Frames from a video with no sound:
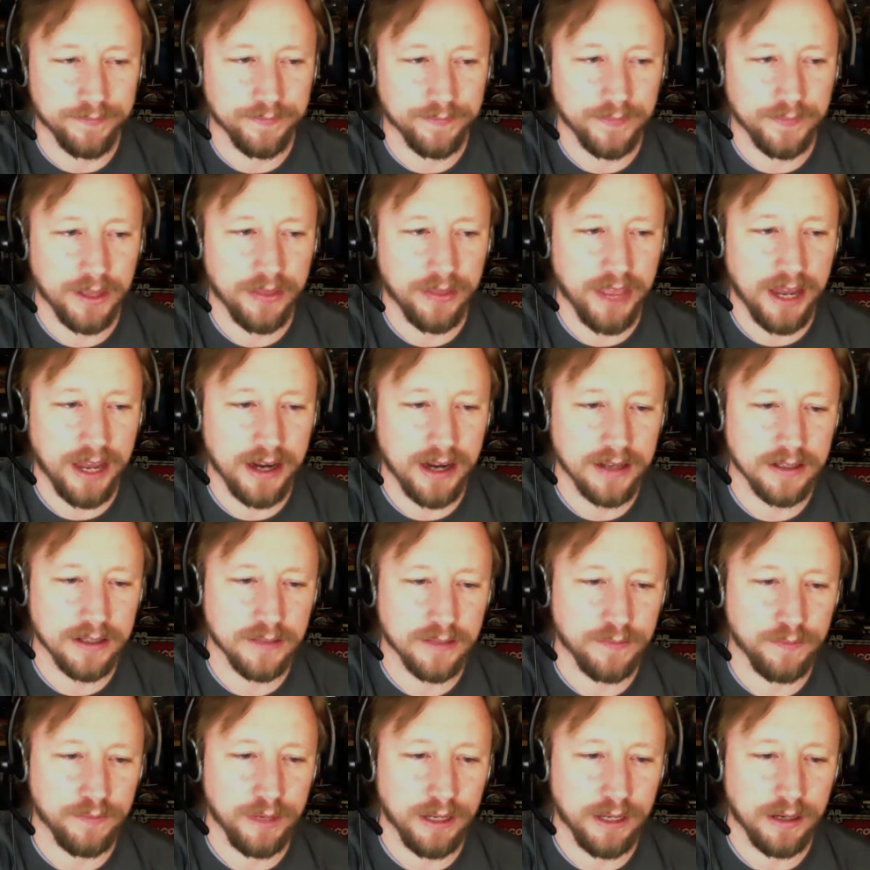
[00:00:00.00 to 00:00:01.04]
That has
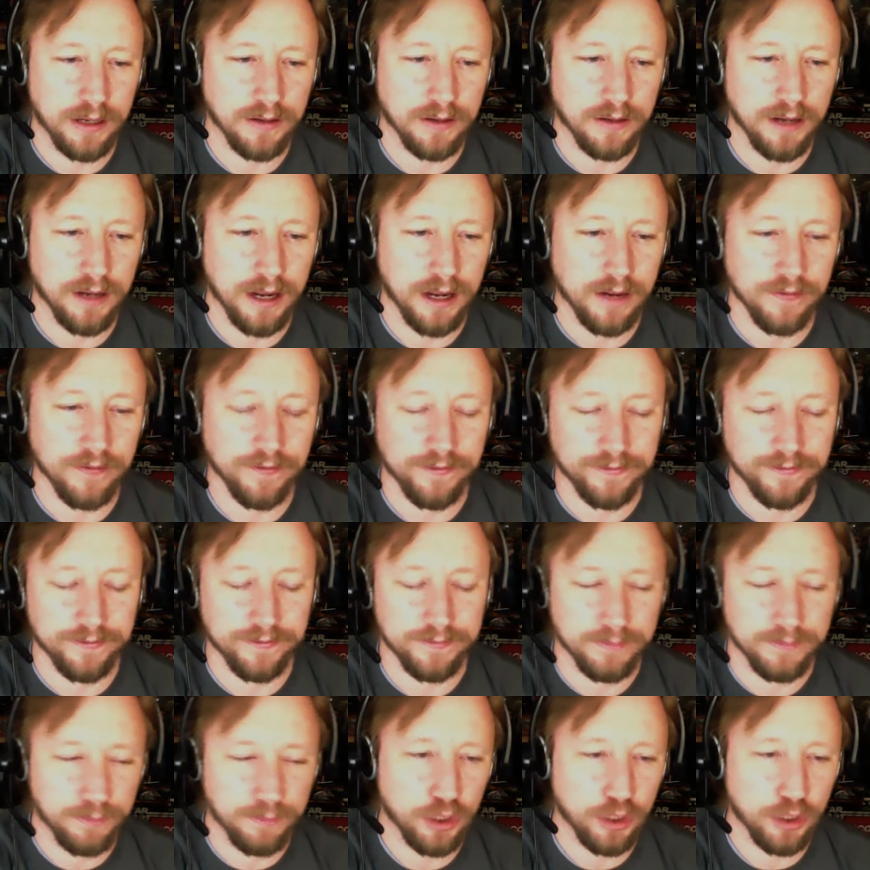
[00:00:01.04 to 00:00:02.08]
been kind of
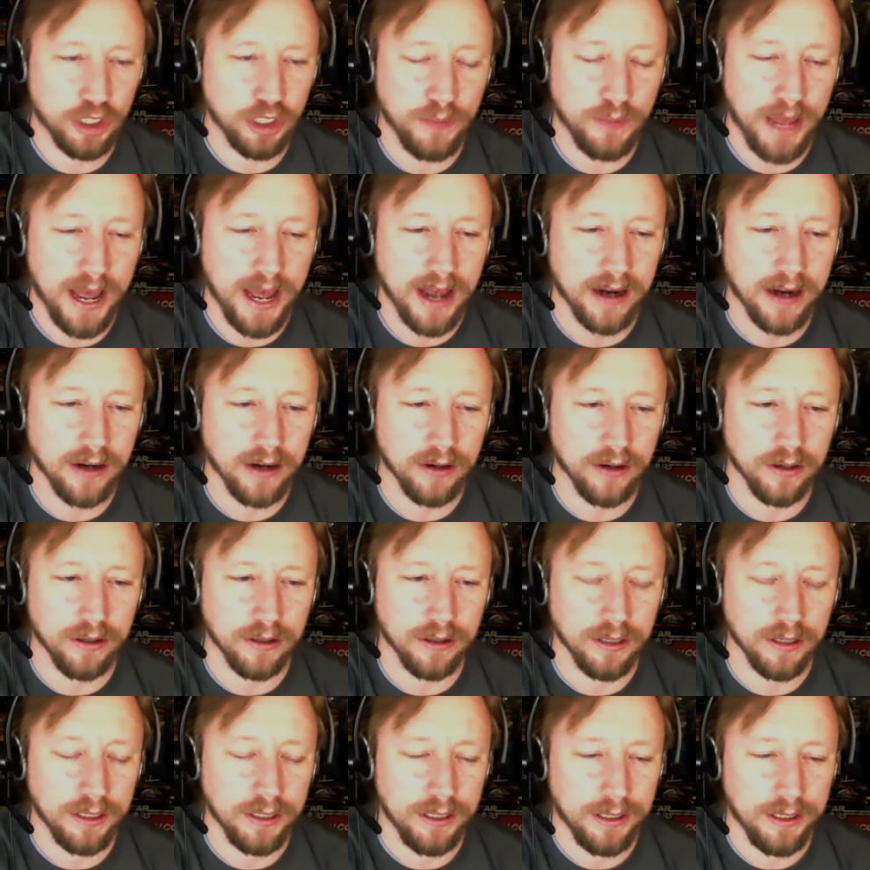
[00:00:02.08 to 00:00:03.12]
pushed back
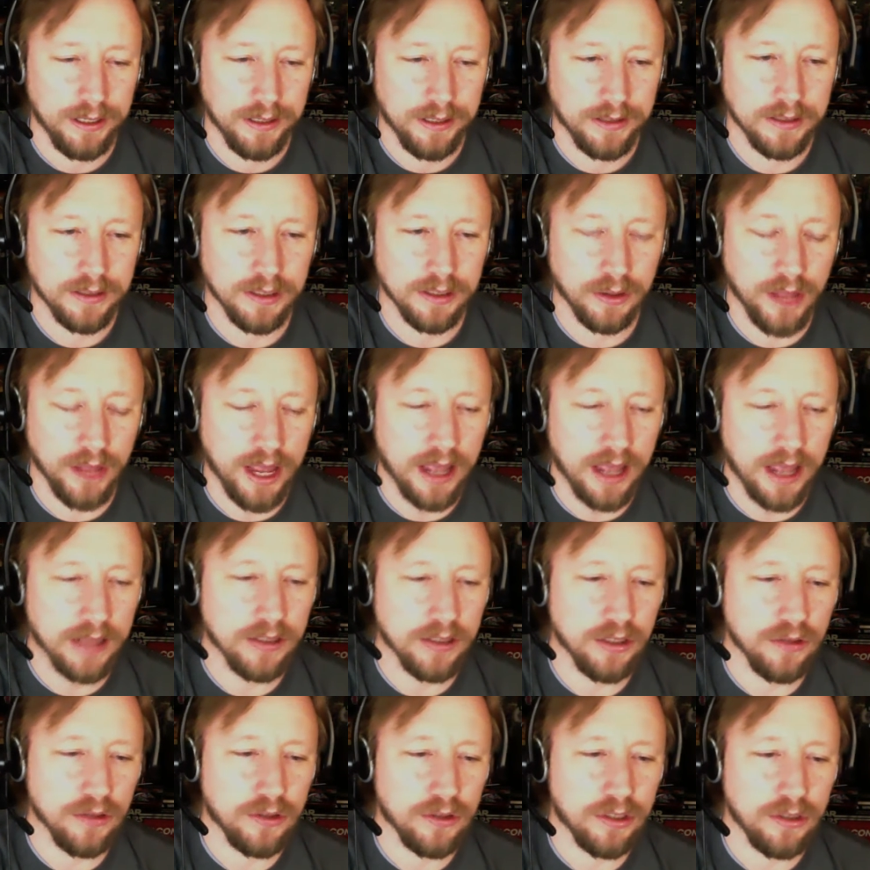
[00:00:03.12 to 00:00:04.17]
or delayed
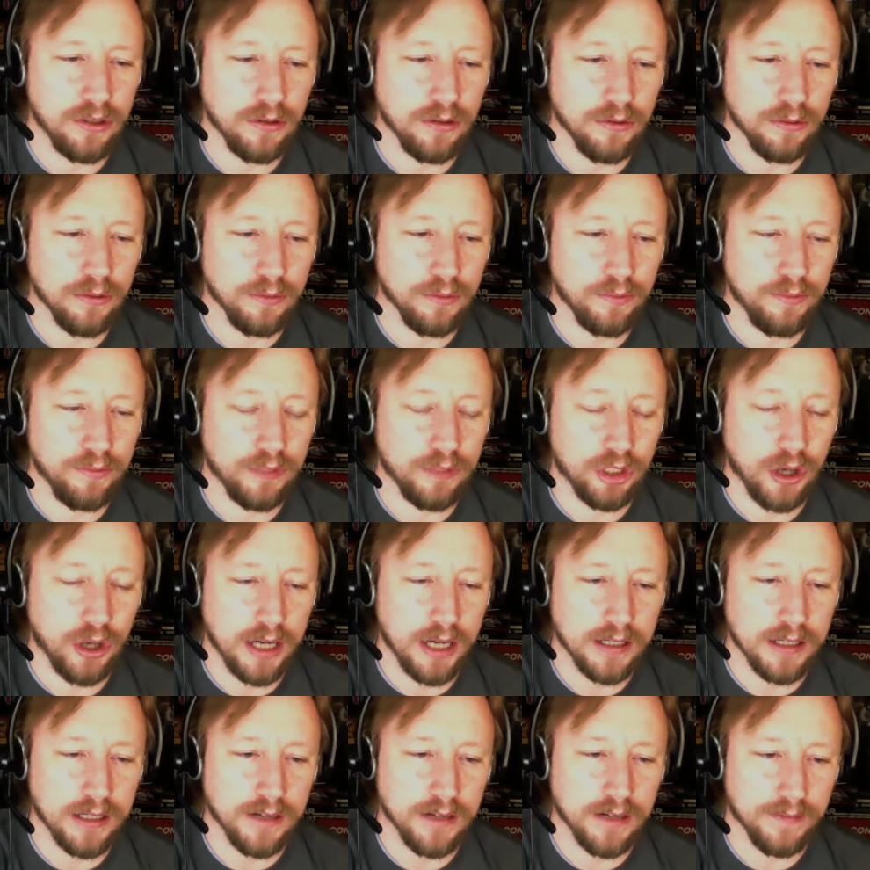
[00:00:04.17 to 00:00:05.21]
due to
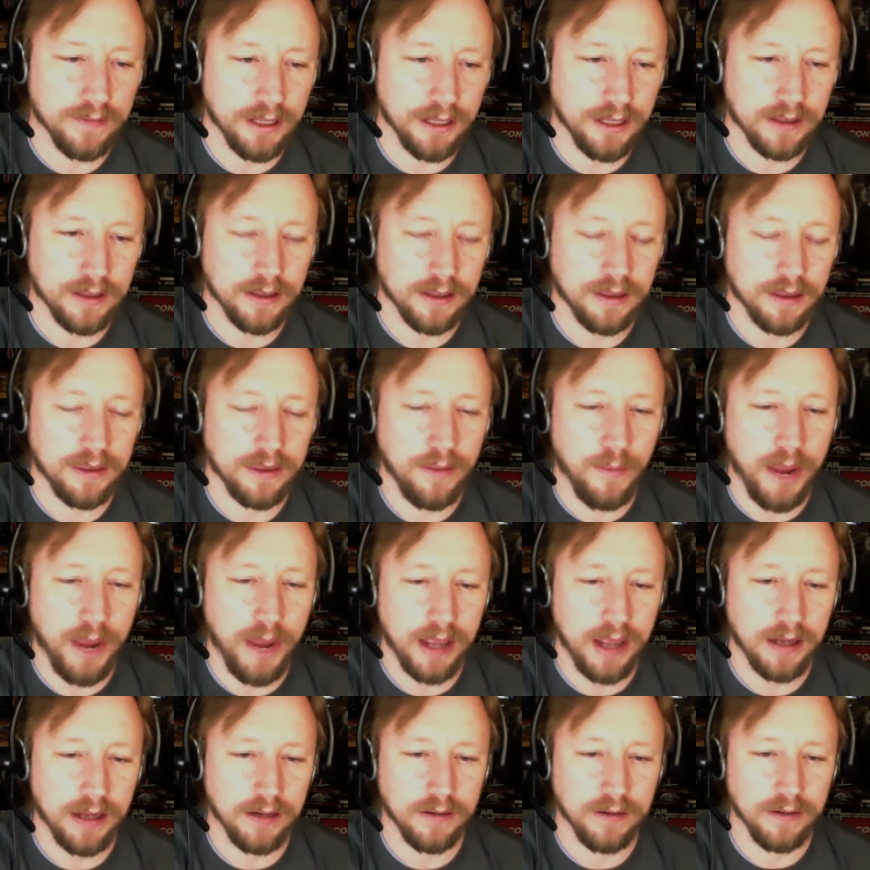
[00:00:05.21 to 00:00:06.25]
trying to get the
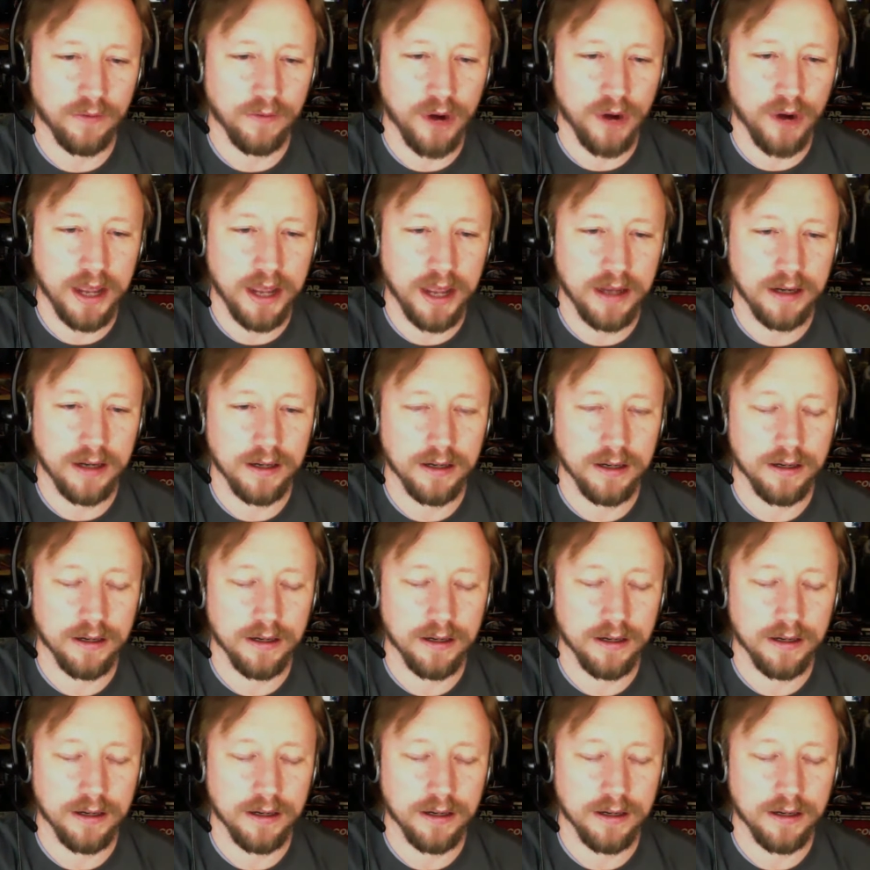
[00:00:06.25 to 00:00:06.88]
paint right.